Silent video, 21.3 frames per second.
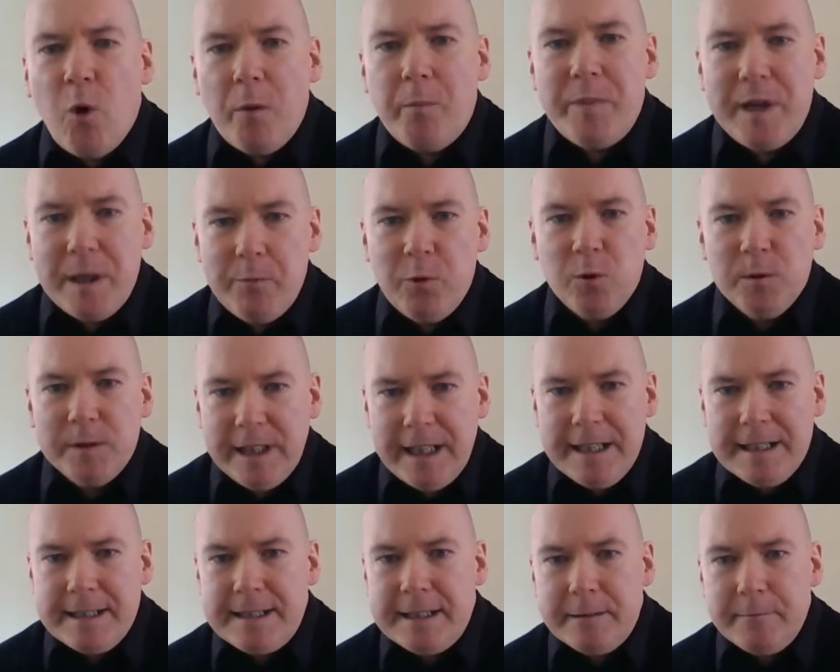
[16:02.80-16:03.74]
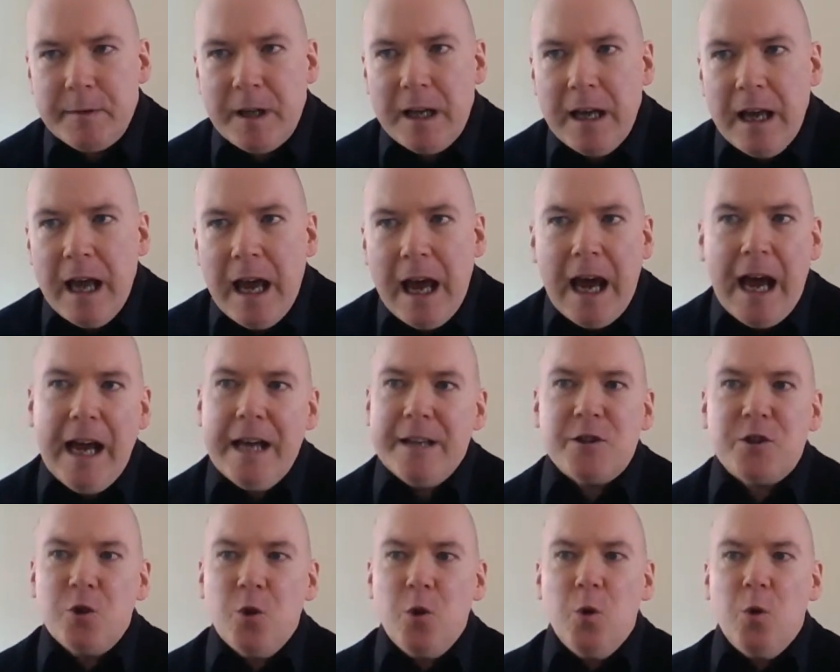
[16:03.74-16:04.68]
what people did.
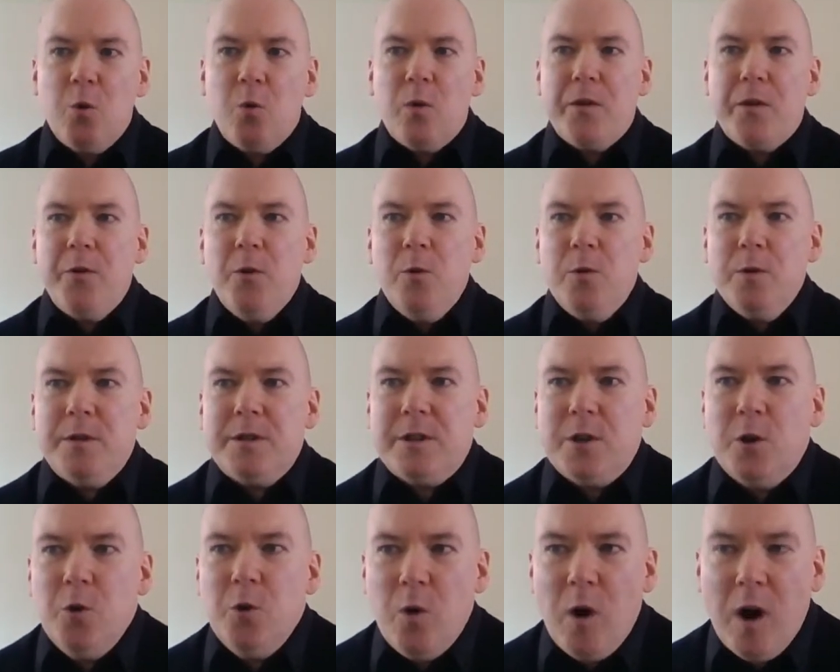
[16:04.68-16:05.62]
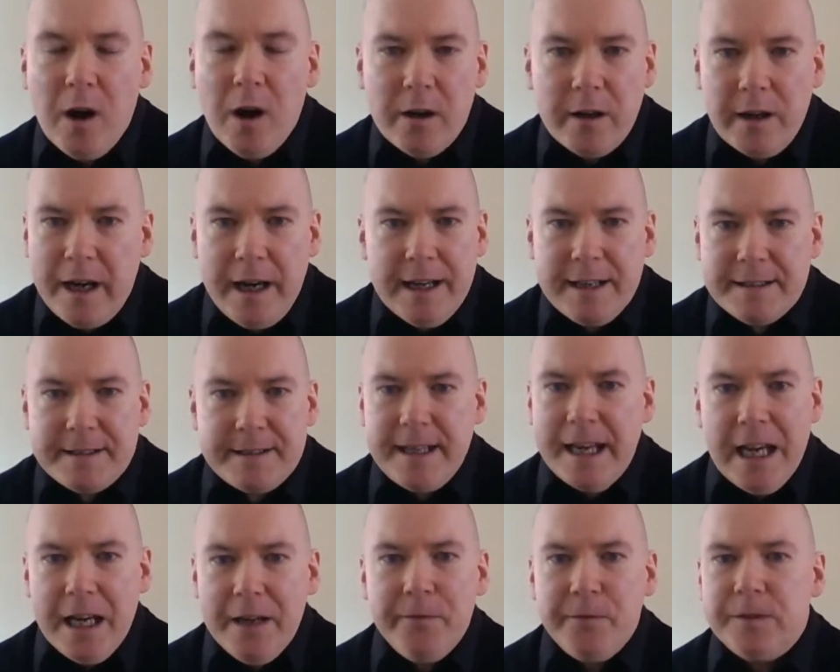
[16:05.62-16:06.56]
So those who are
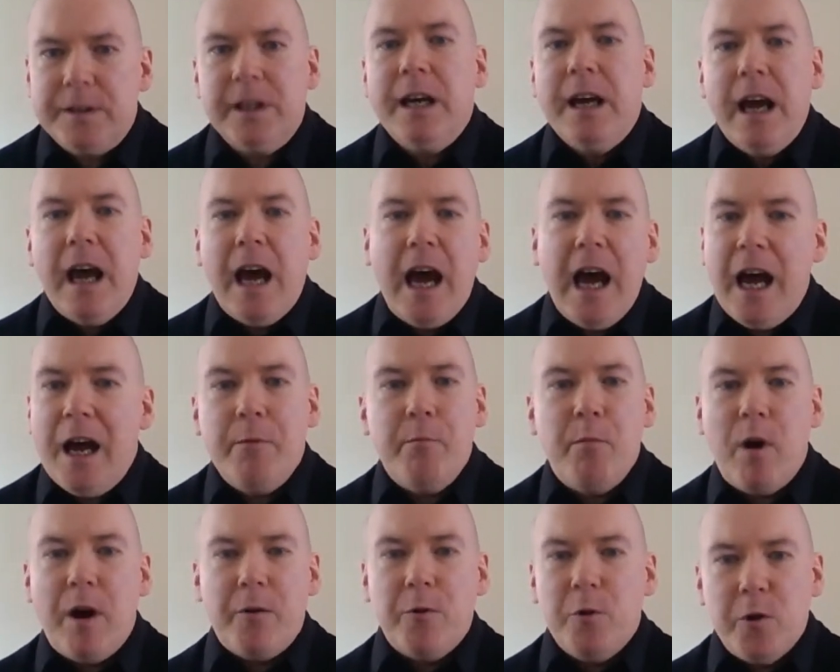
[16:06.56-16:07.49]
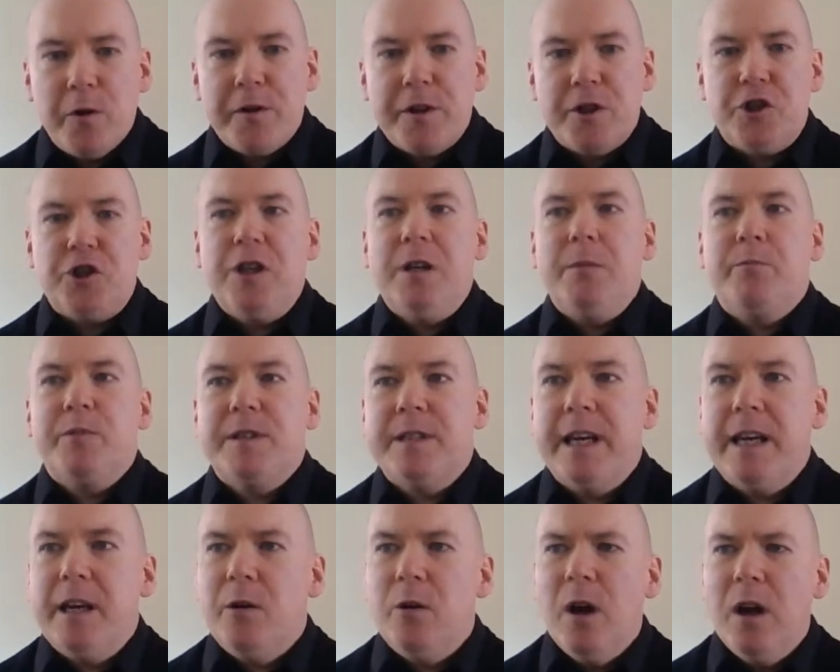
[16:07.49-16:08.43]
saved, who are the sheep,
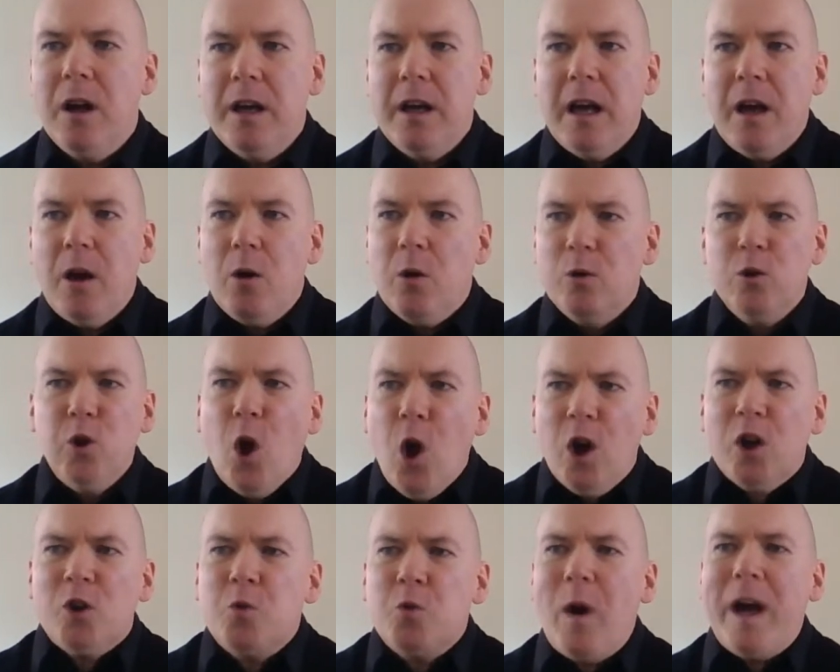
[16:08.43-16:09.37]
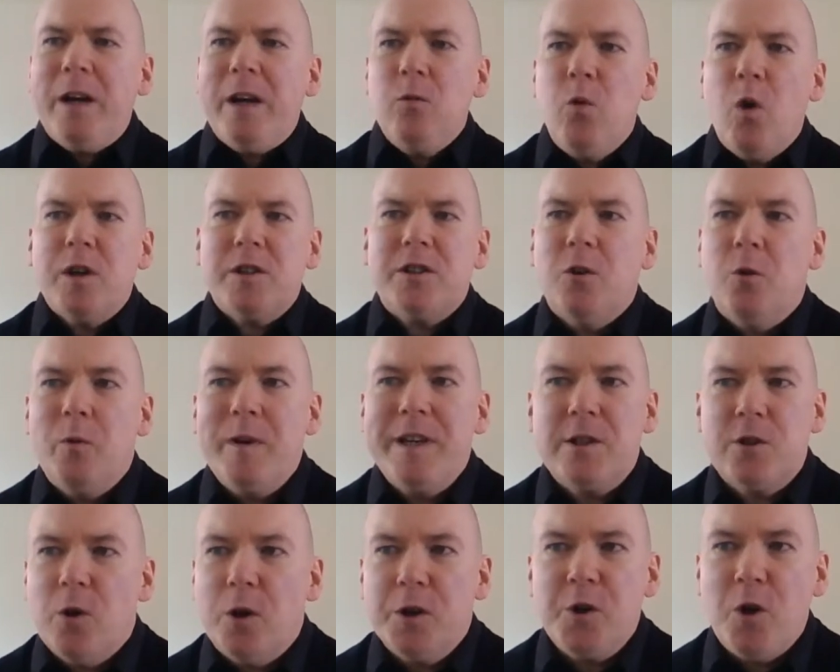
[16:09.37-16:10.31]
say, Lord, when was it we
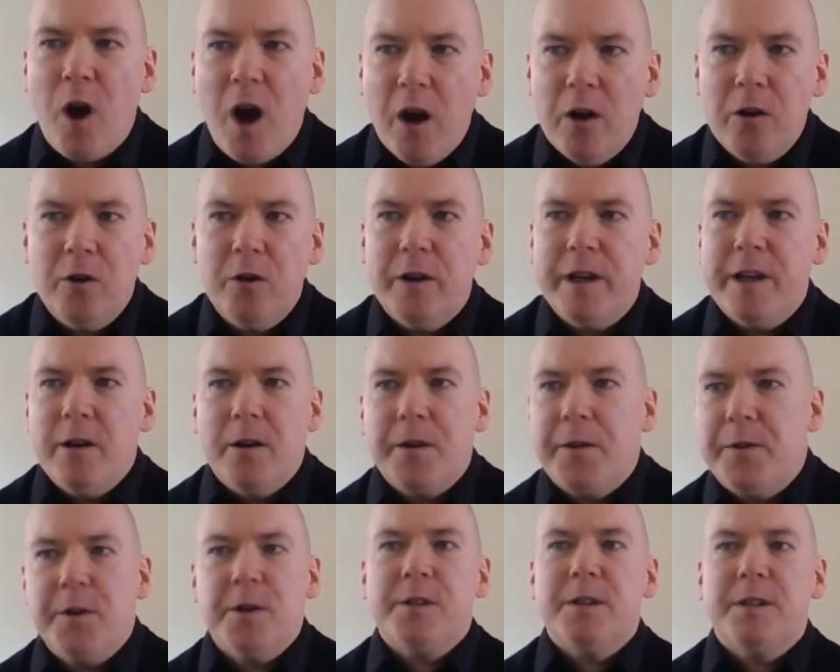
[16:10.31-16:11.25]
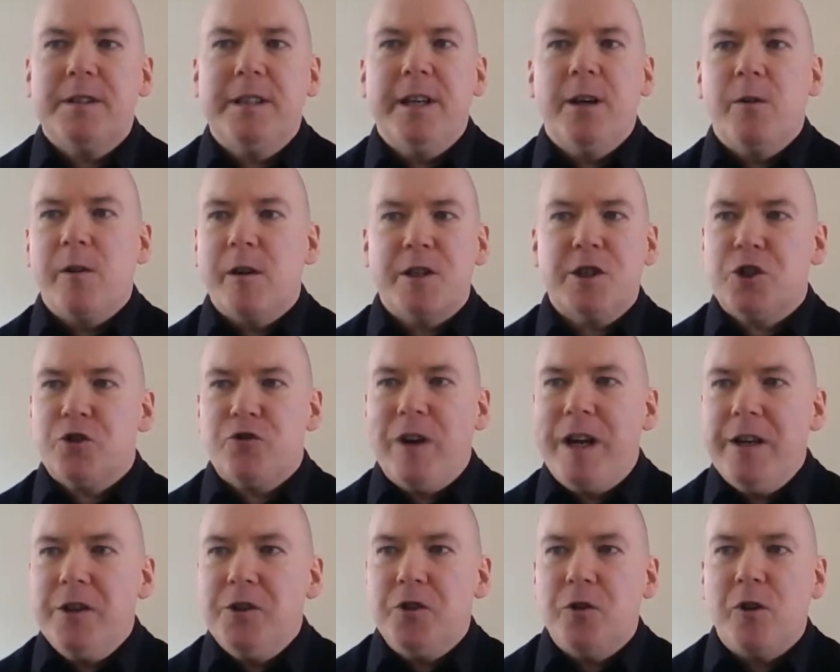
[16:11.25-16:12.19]
saw you hungry or thirsty or a
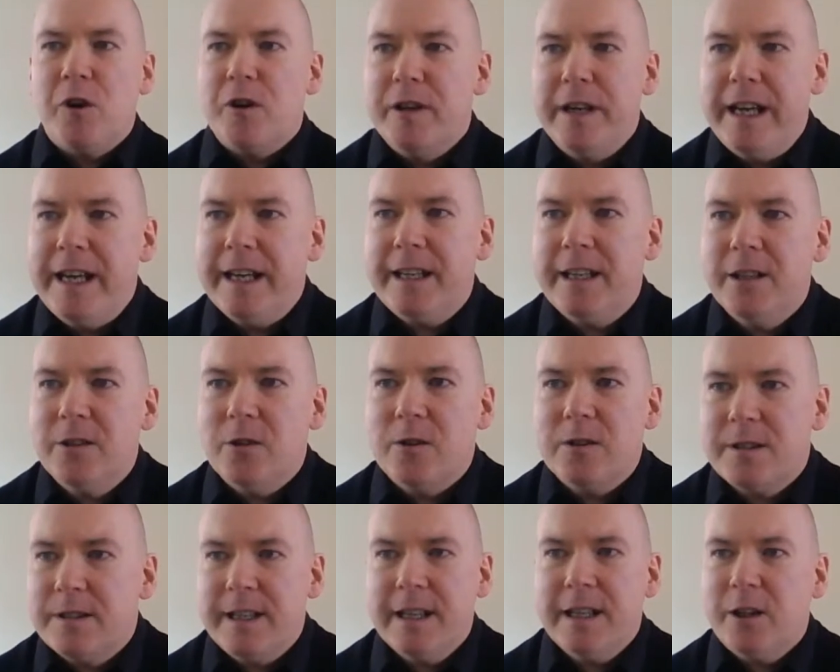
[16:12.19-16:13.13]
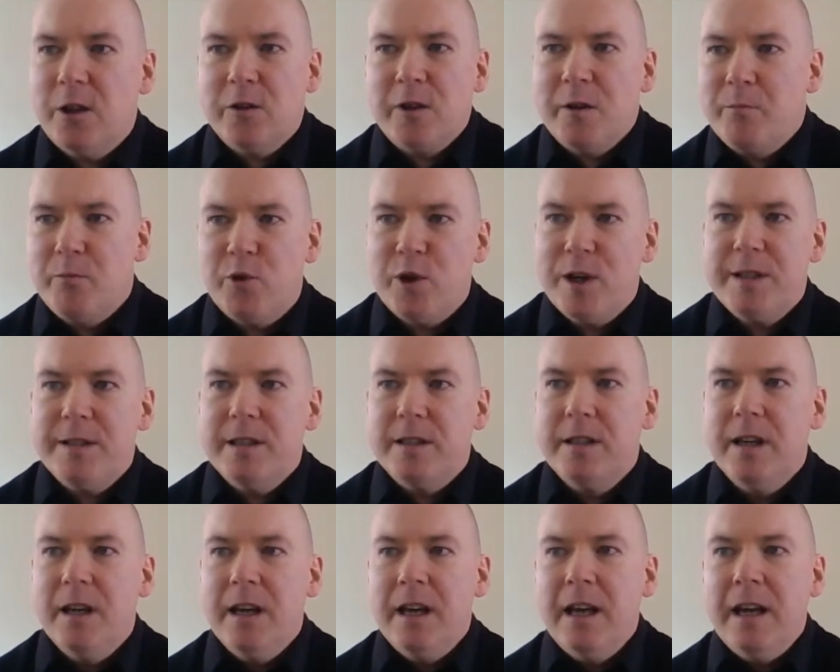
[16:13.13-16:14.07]
stranger or naked or sick or in
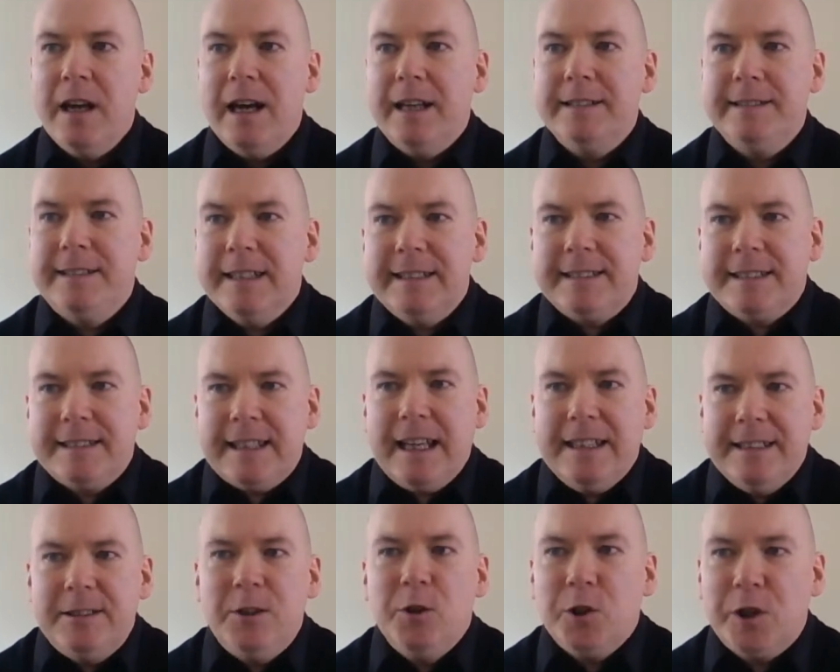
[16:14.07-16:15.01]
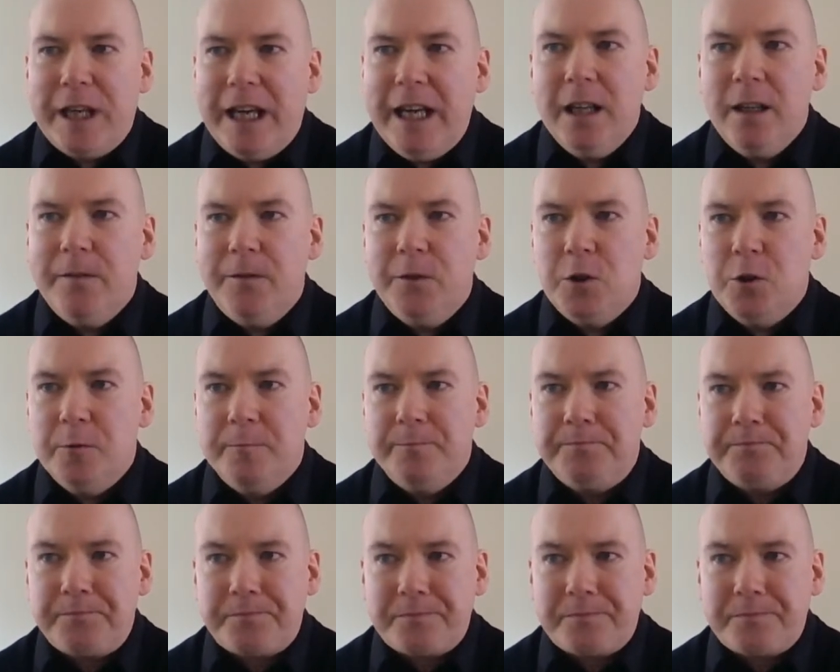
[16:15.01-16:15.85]
prison and took care of you?